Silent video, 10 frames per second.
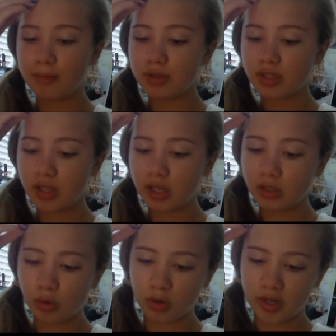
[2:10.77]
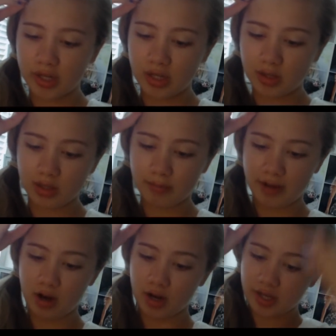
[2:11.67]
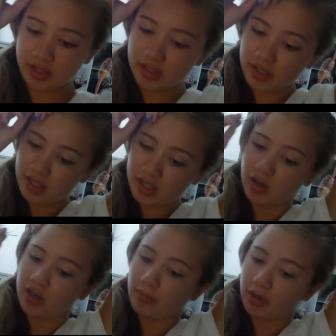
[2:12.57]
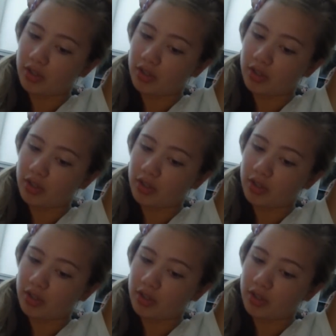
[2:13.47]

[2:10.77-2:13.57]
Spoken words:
I'm using L'Oreal Paris Secret No.